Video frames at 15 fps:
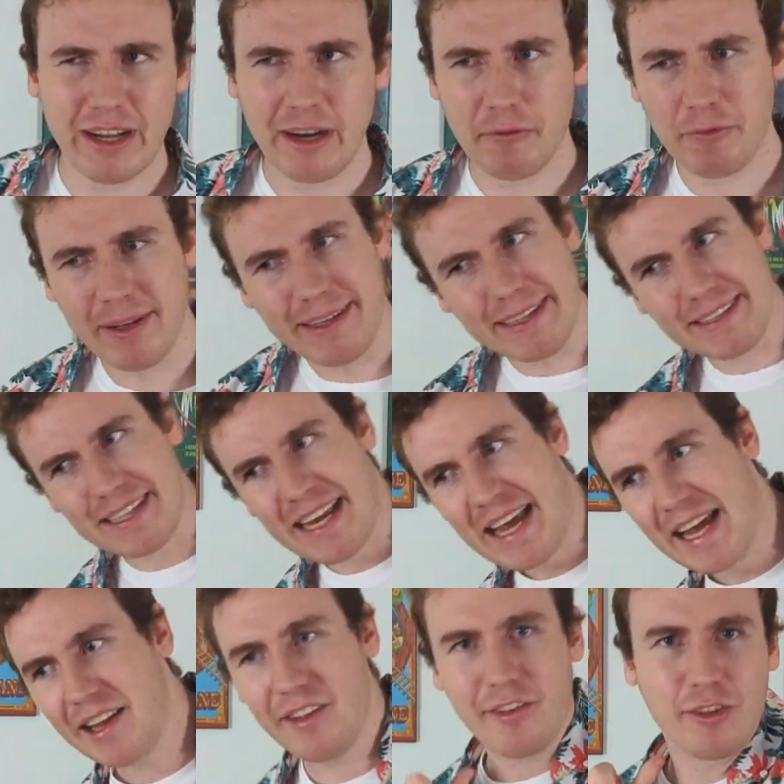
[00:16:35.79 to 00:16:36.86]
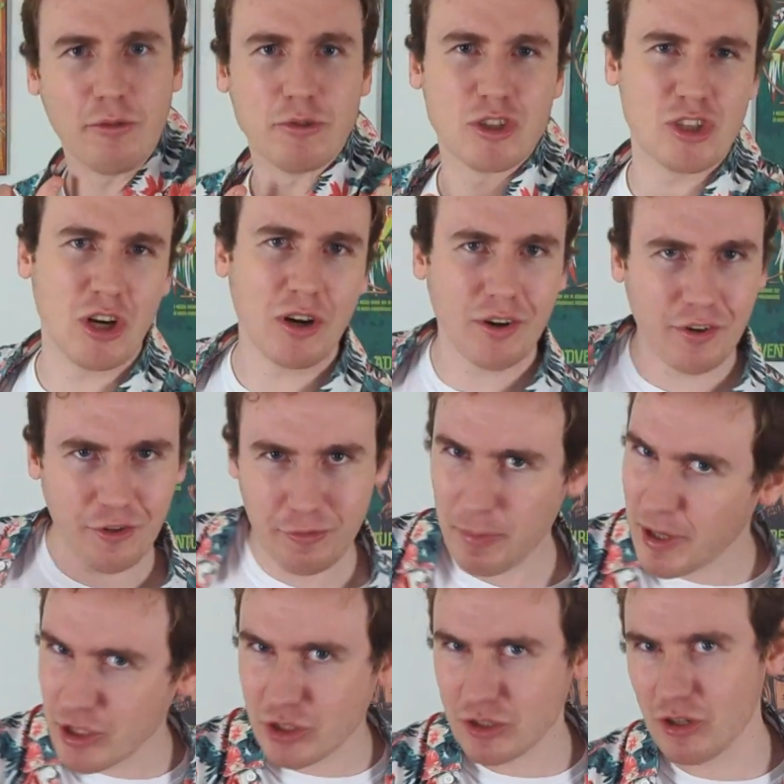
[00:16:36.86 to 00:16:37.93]
And it really hits those turns
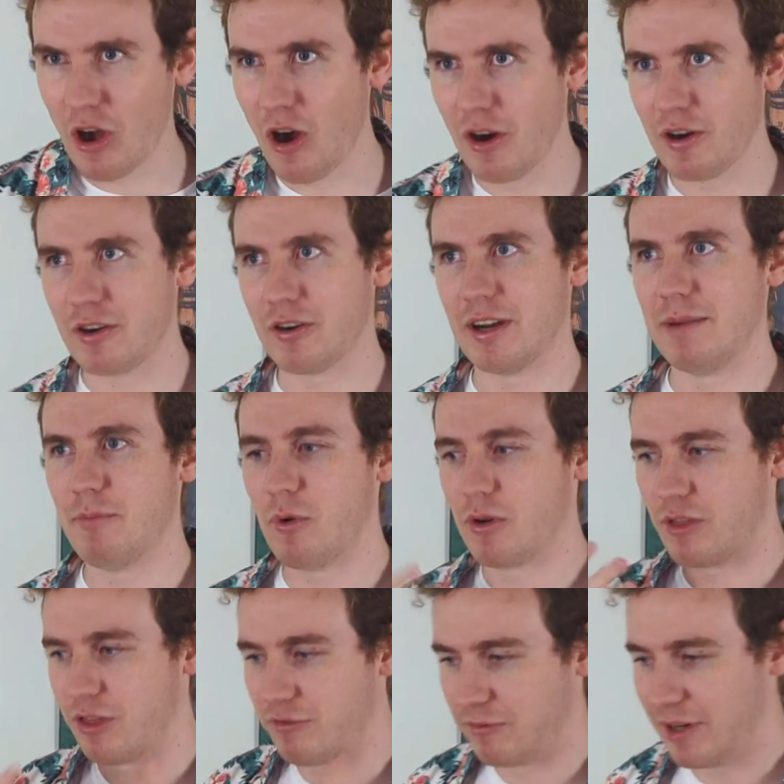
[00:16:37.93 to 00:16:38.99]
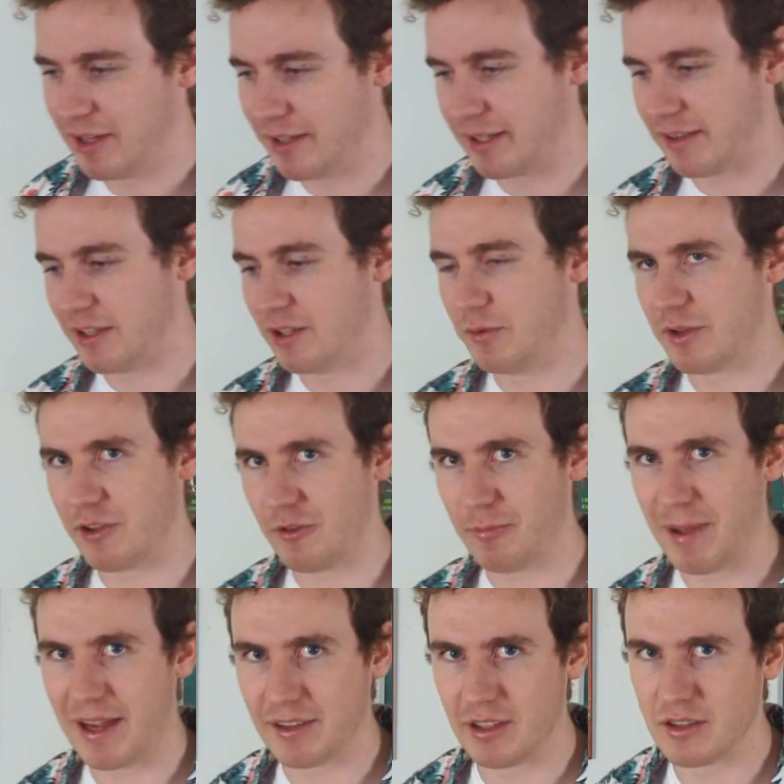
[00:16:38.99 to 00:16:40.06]
much harder and more thrilling than you
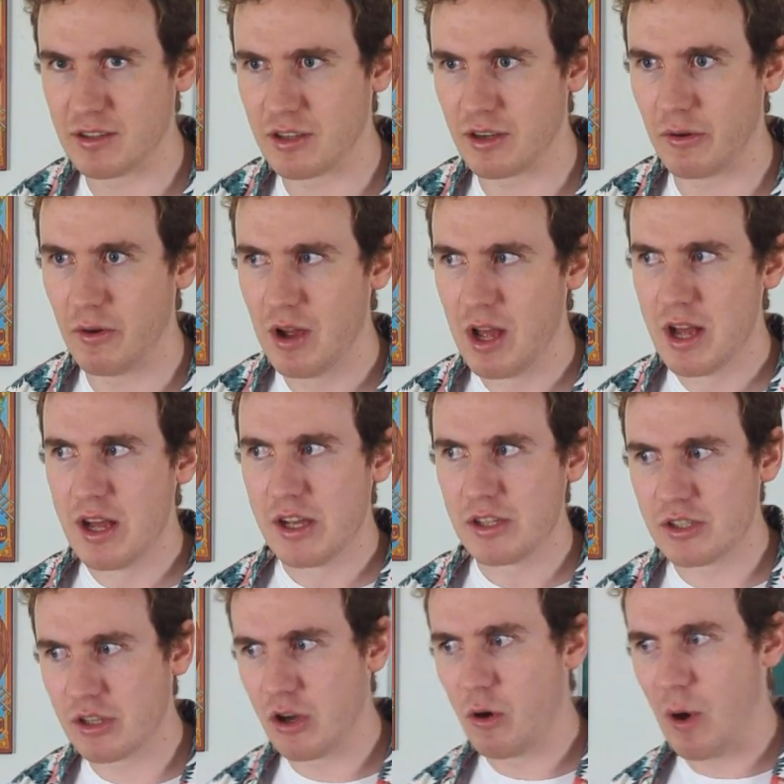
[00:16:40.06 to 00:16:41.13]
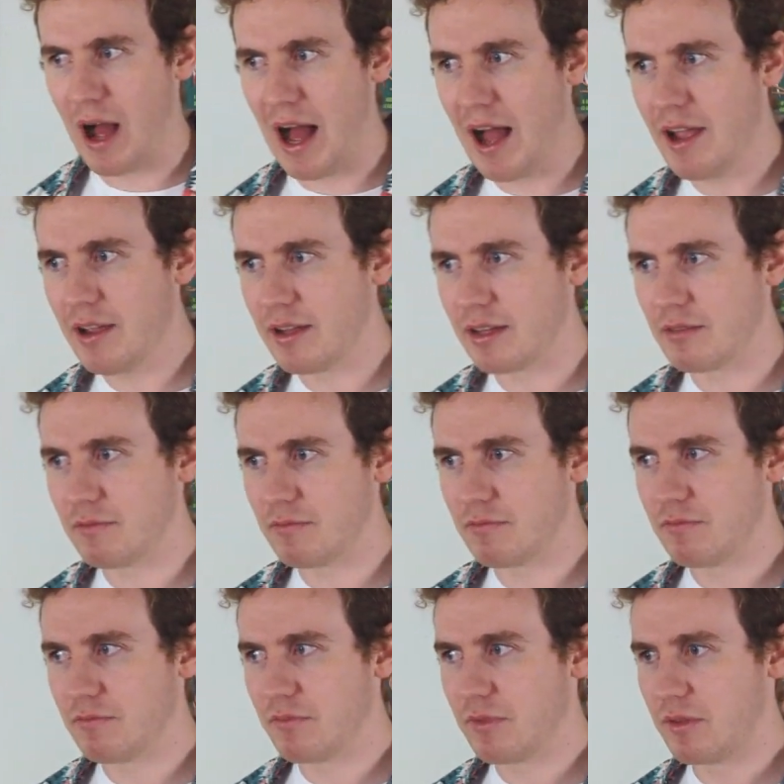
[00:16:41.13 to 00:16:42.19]
expect it to. So I
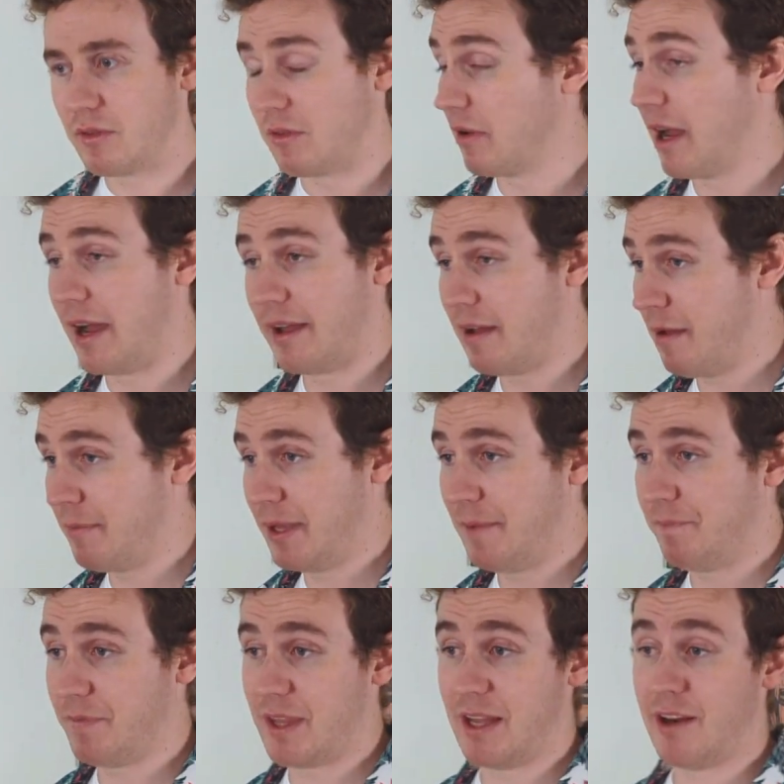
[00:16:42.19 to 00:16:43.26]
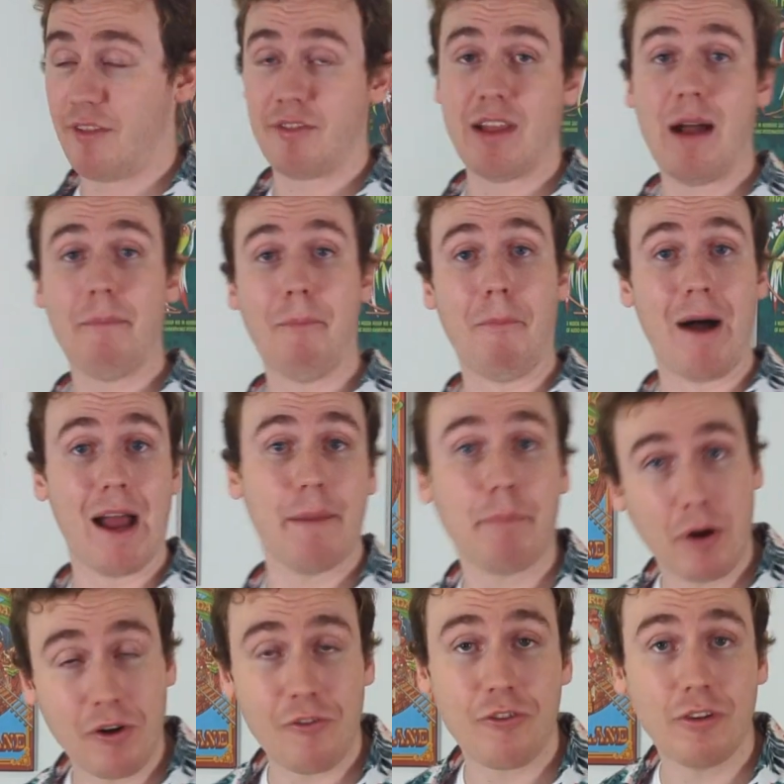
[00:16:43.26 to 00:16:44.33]
mean, it is not my
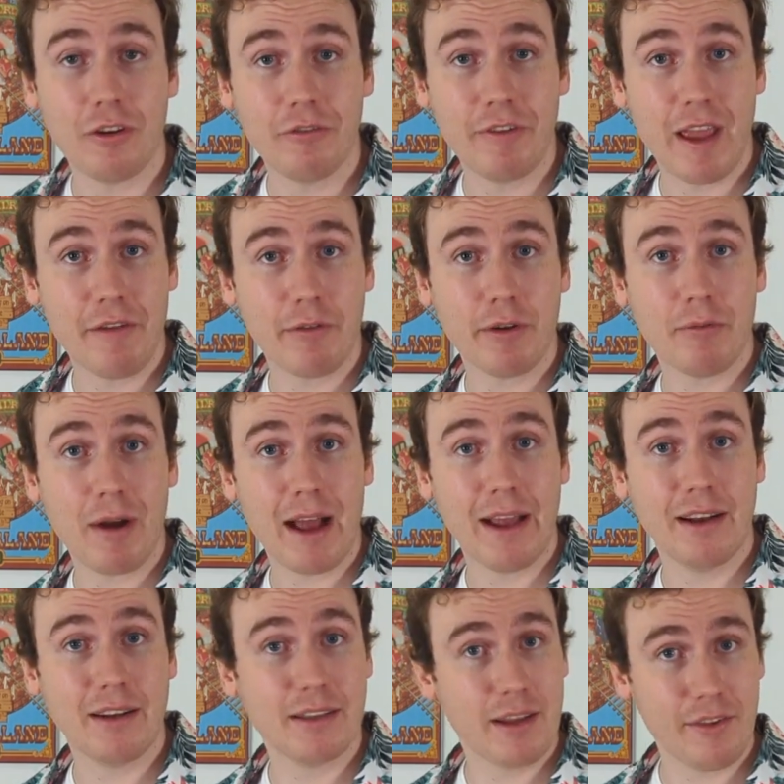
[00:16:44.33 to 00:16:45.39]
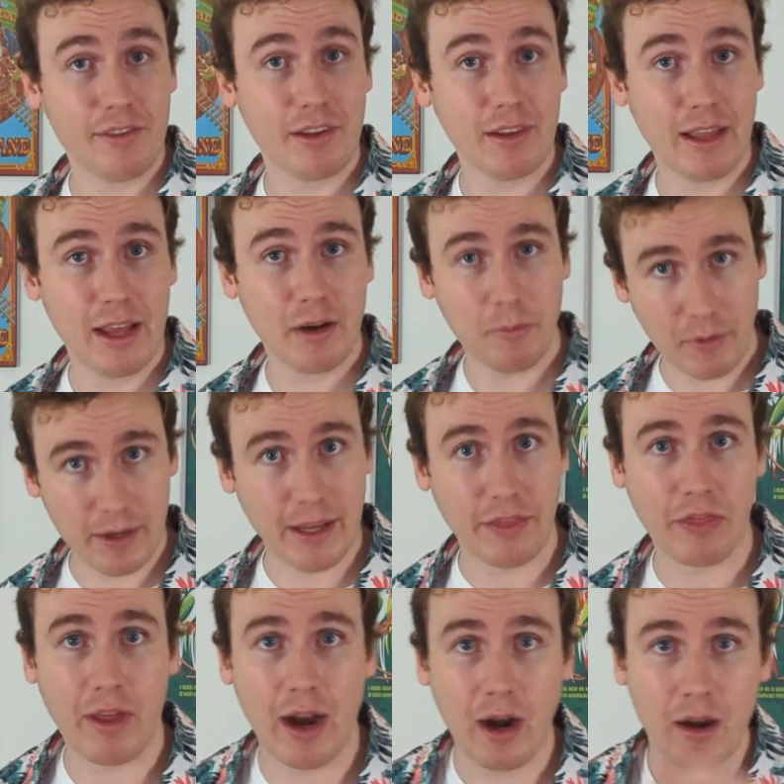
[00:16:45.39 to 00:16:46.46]
personal favorite ride at Disneyland. We'll
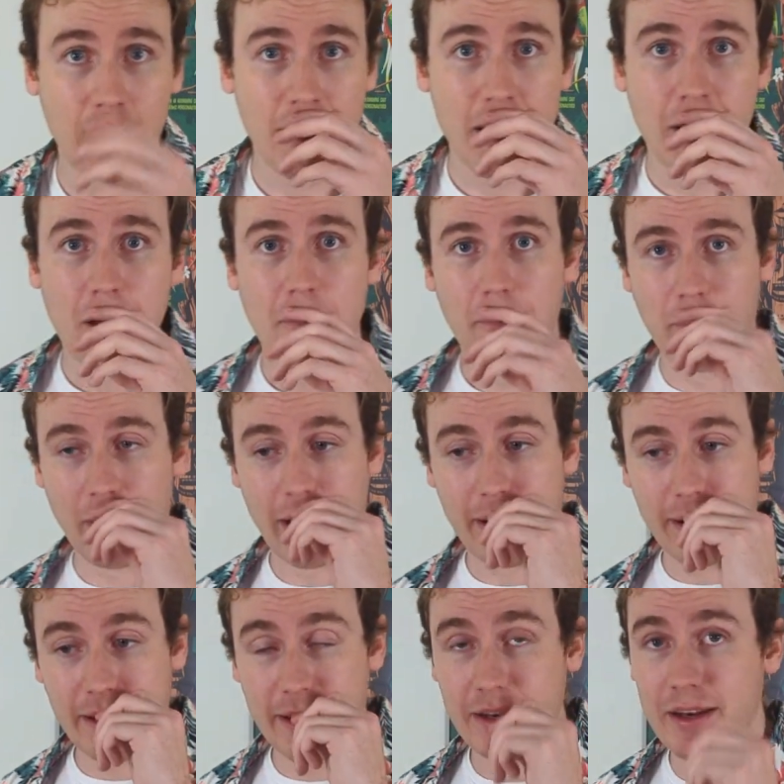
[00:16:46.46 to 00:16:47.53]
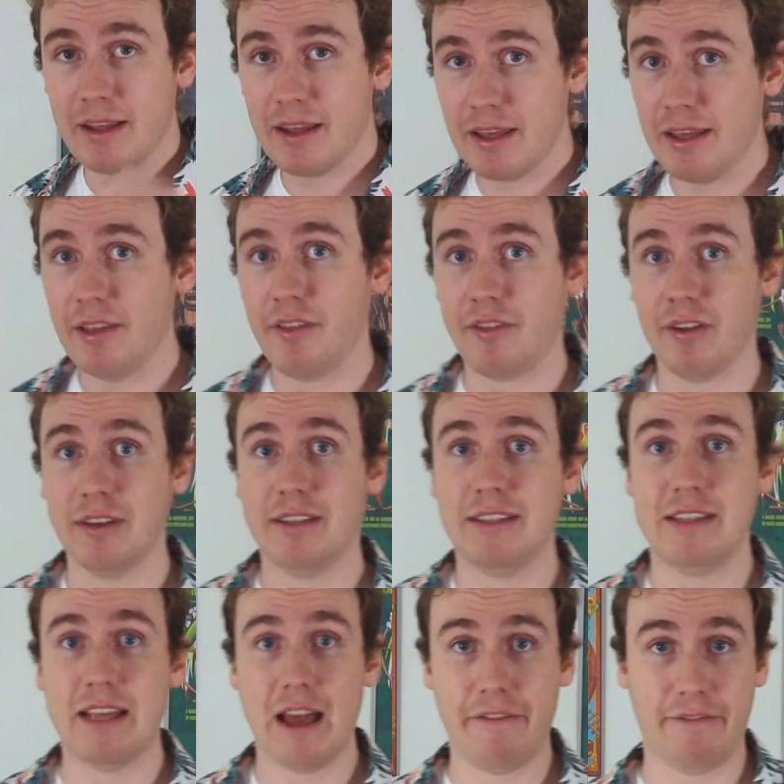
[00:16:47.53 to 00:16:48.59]
get there. But it is
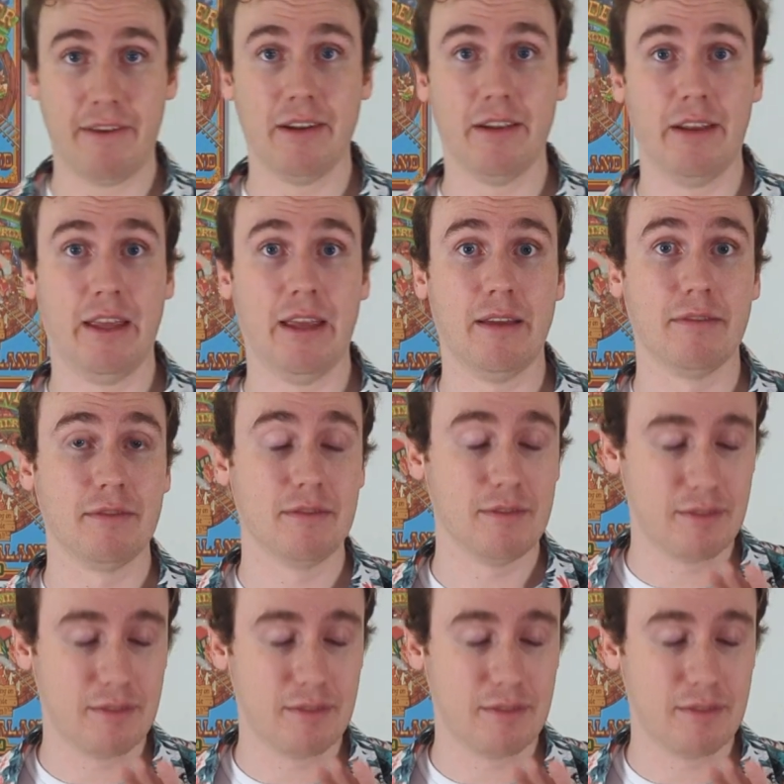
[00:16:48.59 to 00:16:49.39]
definitely